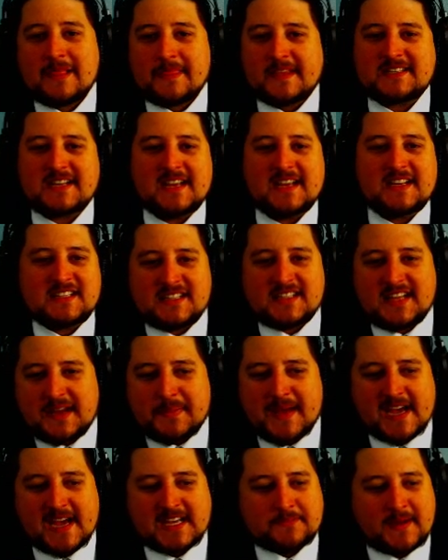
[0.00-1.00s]
This isn't
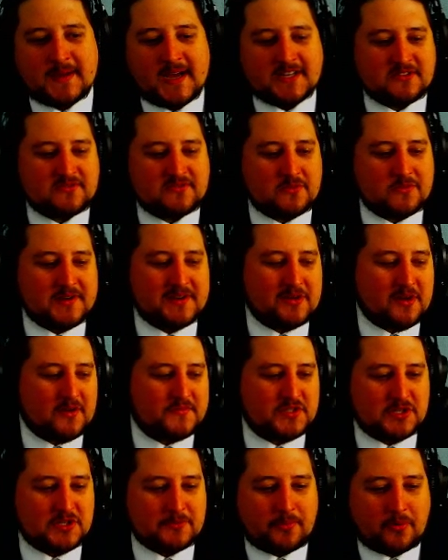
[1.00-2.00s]
like past patches where we
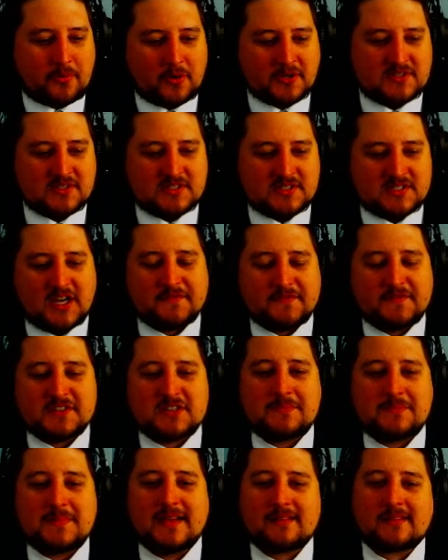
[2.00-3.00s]
nerfed supports and stuff.
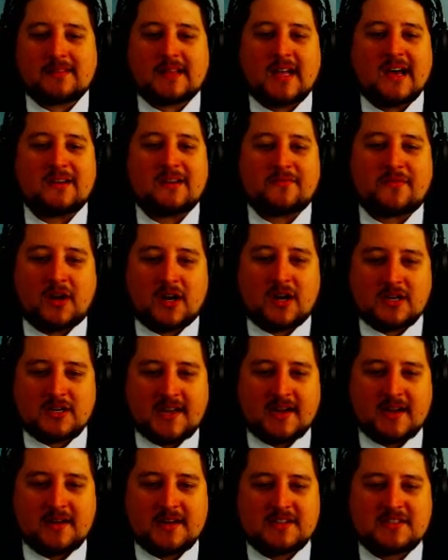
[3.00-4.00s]
There's going to be a lot of hard
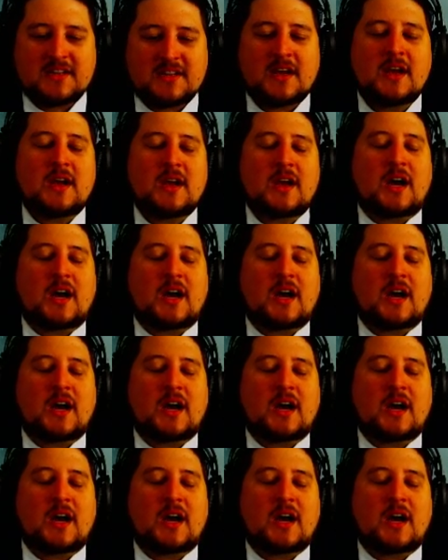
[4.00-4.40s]
carries.